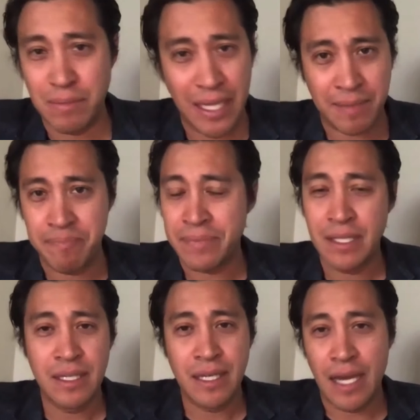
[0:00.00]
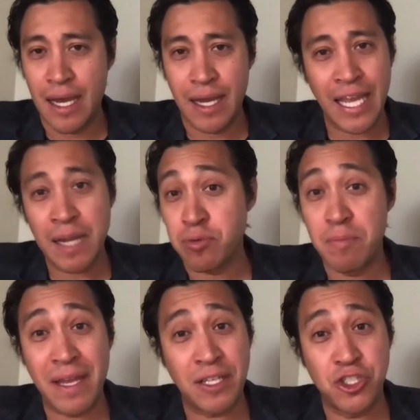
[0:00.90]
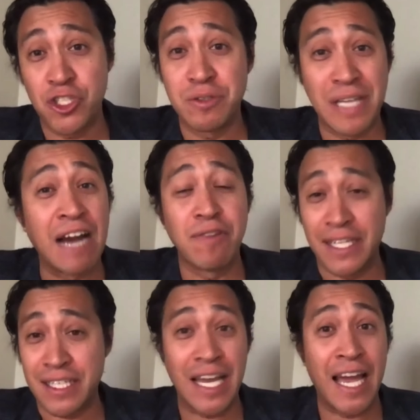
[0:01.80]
like April, May, June, to have like